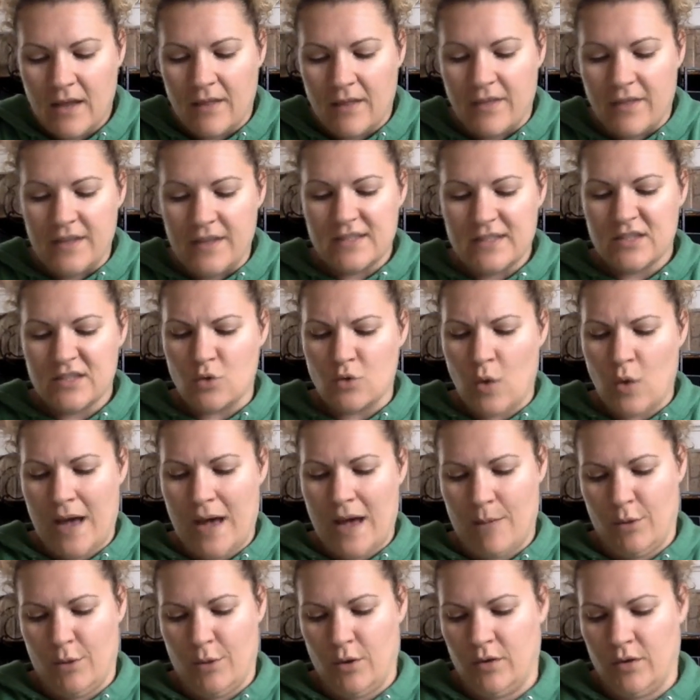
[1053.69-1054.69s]
This
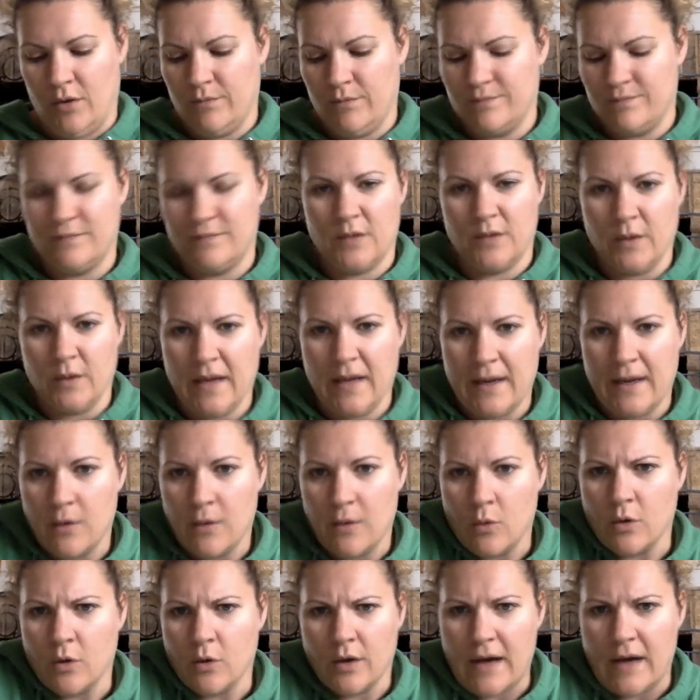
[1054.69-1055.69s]
squabble,
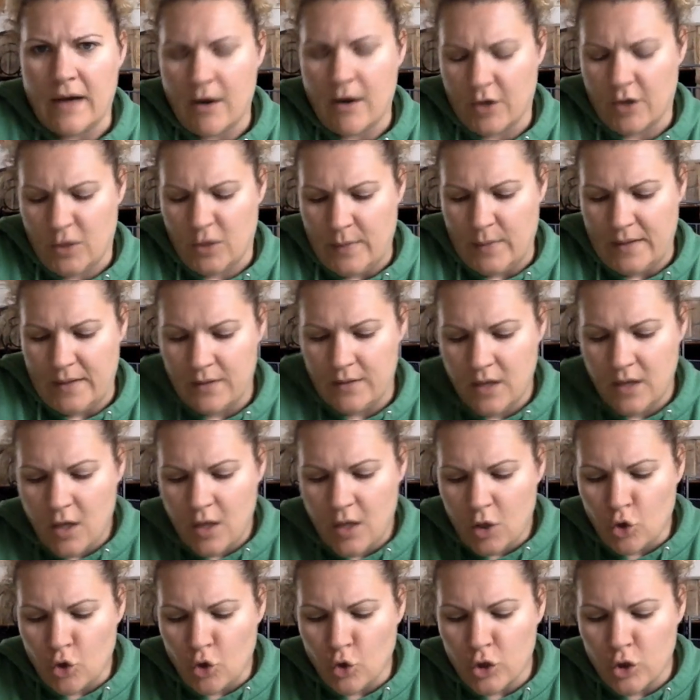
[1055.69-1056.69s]
or argument,
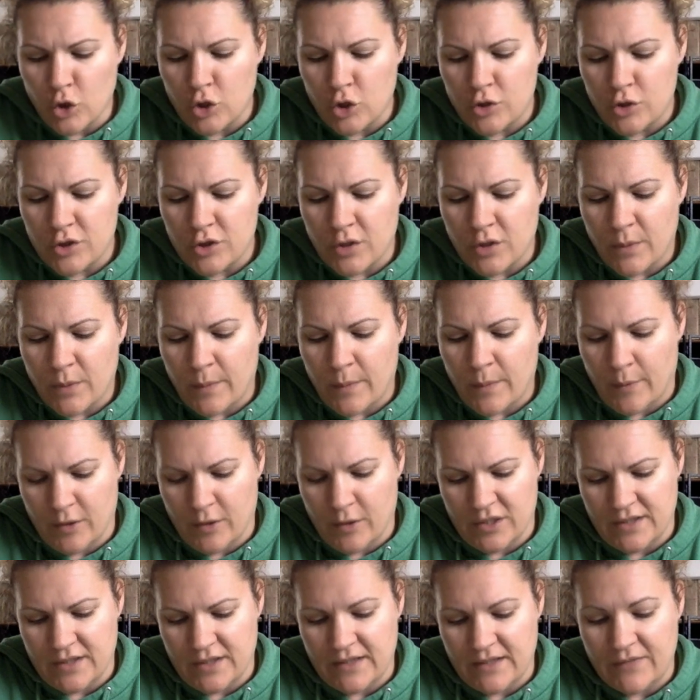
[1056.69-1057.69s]
grew to the
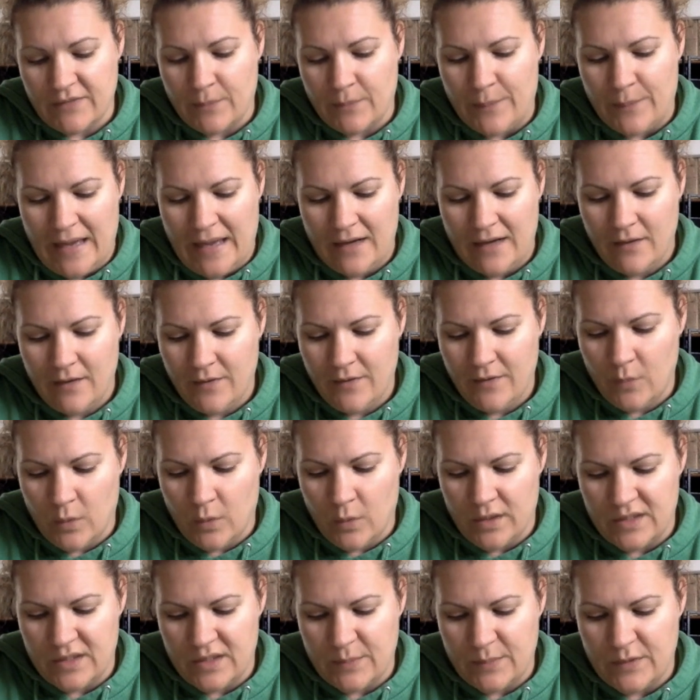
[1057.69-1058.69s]
proportions of a battle in the
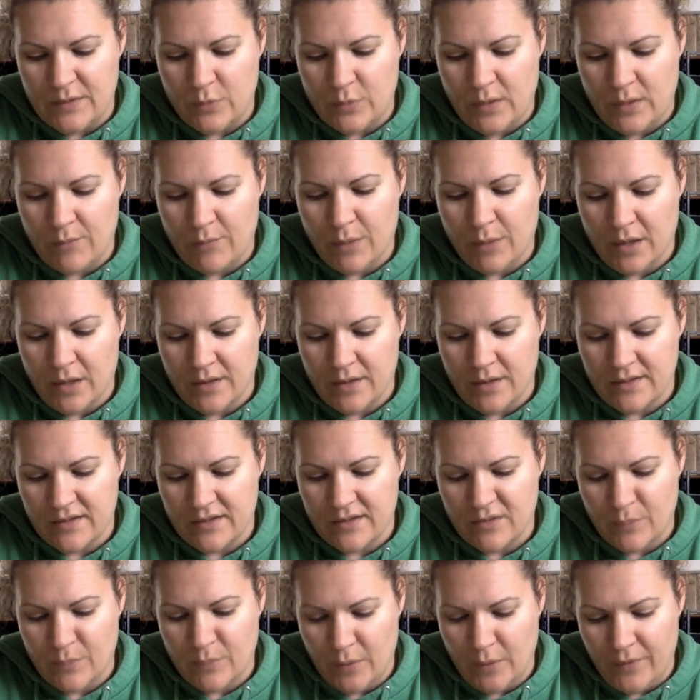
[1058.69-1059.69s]
woods between partisans
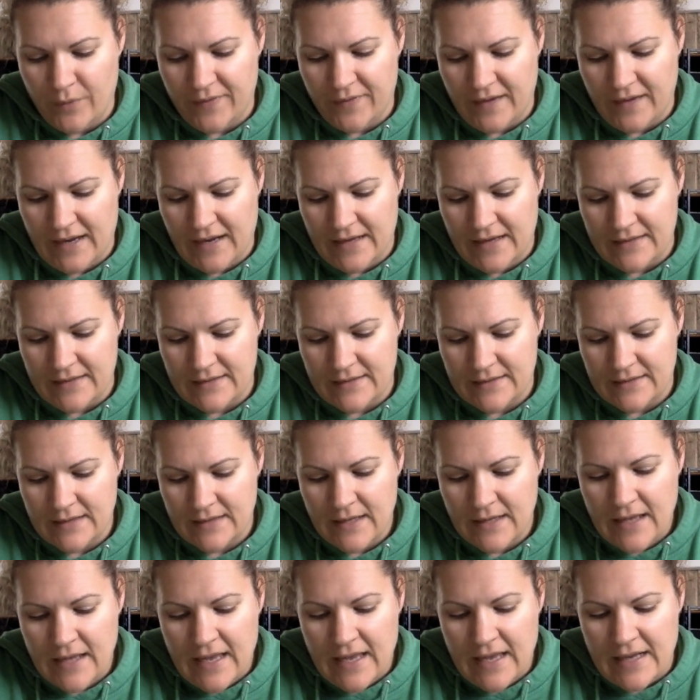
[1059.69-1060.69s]
of both sides,
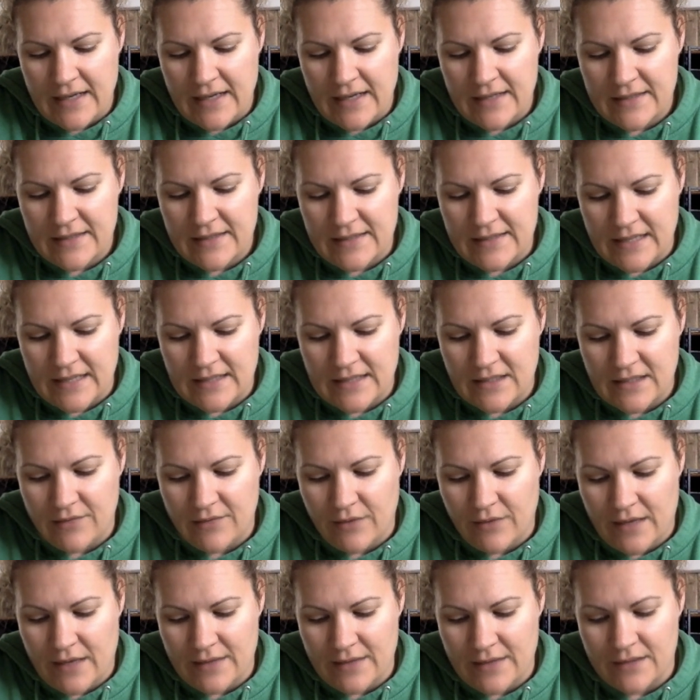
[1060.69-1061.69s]
and it is said to have
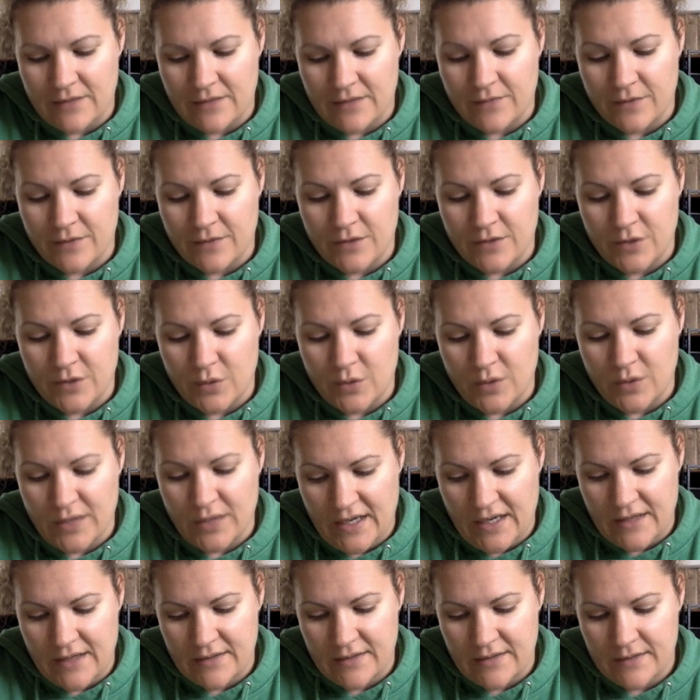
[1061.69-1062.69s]
lasted for 2
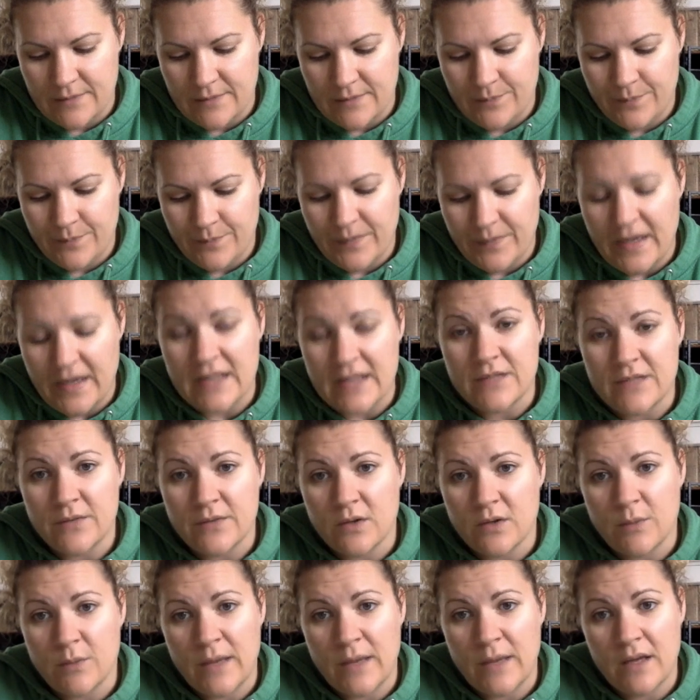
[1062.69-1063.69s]
days. As for
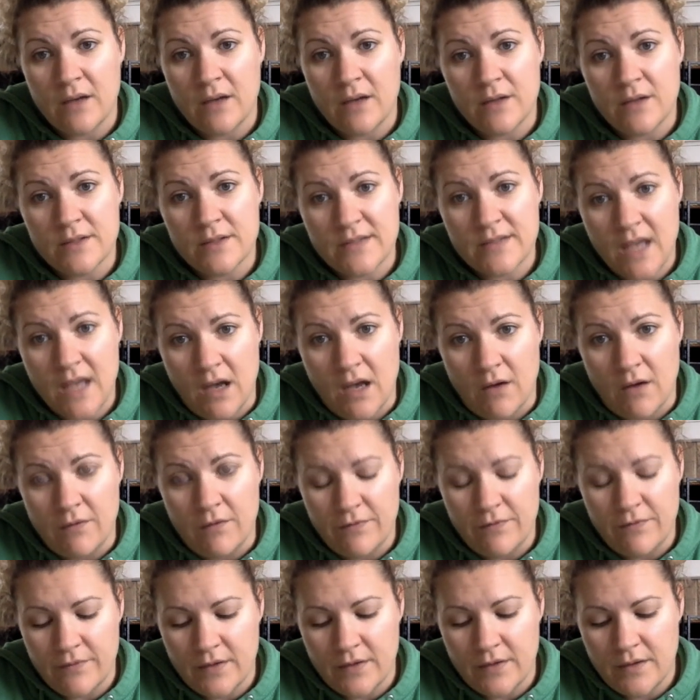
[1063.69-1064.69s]
Rebecca herself,
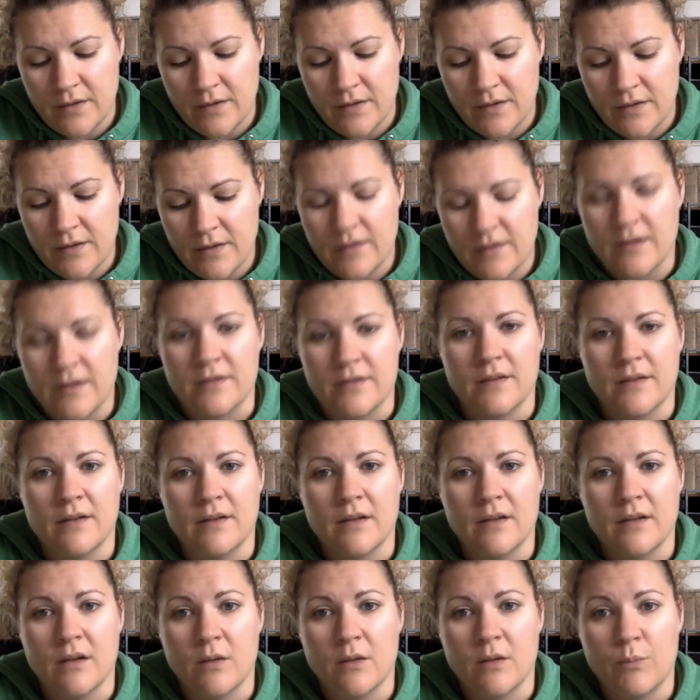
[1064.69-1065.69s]
this is
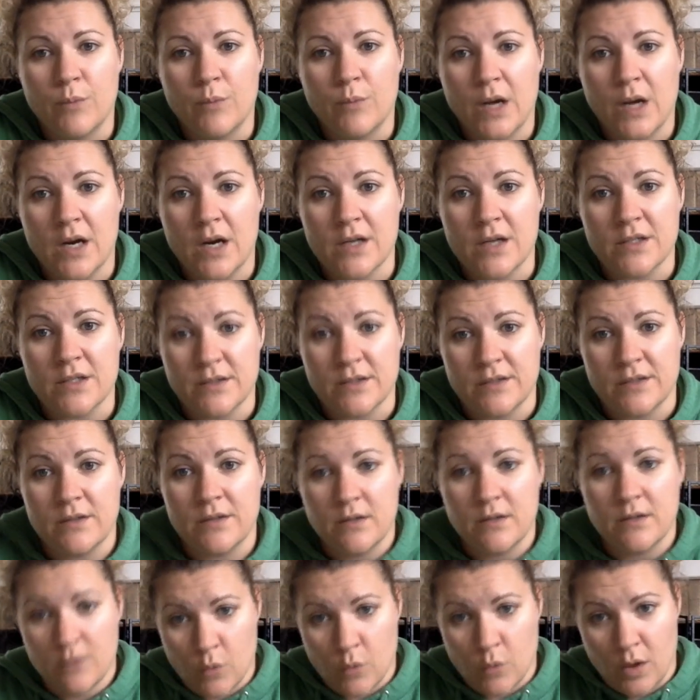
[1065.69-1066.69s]
a good character
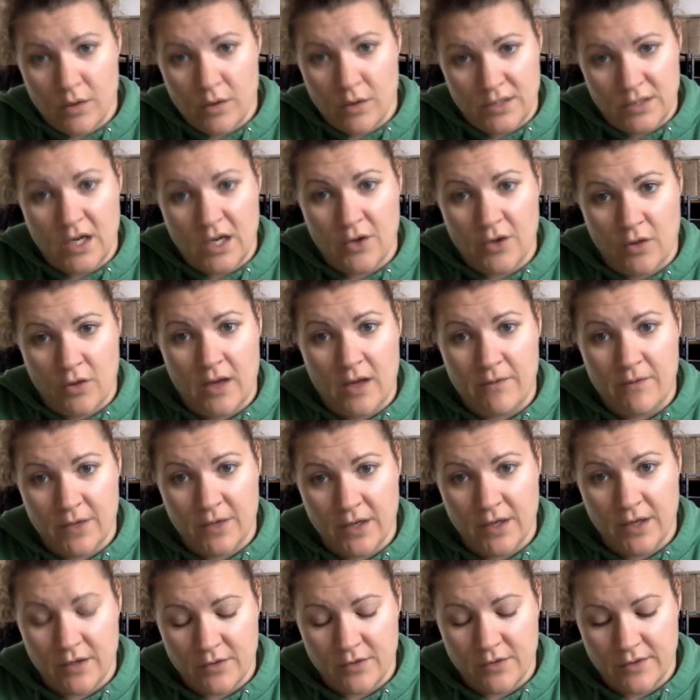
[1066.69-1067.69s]
quote to underline for
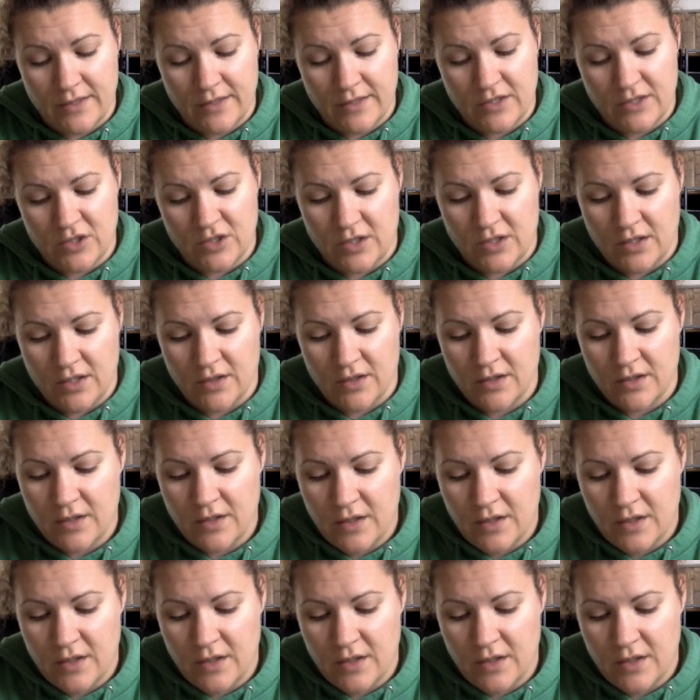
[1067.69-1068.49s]
characterization here.